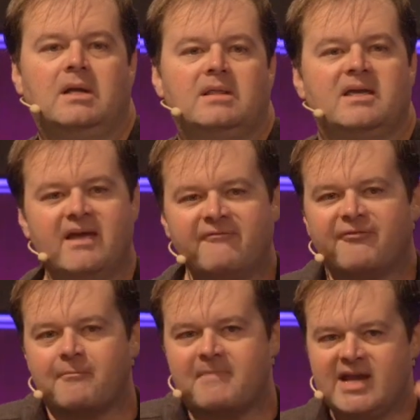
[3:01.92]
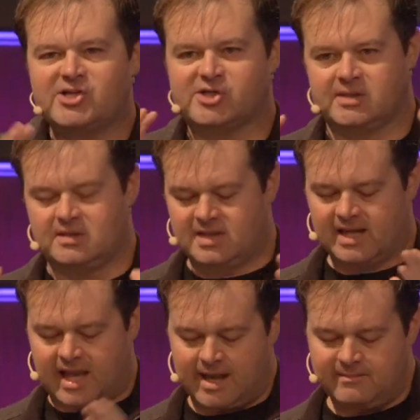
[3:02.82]
the information that
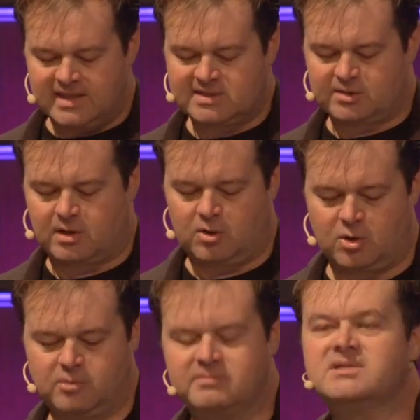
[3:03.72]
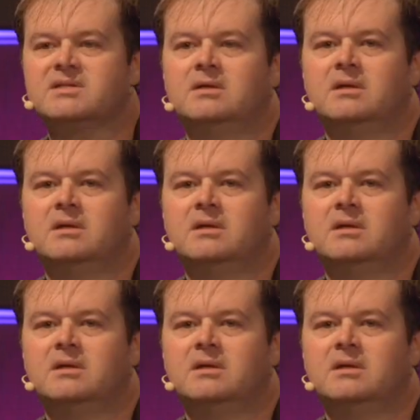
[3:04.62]
came into our homes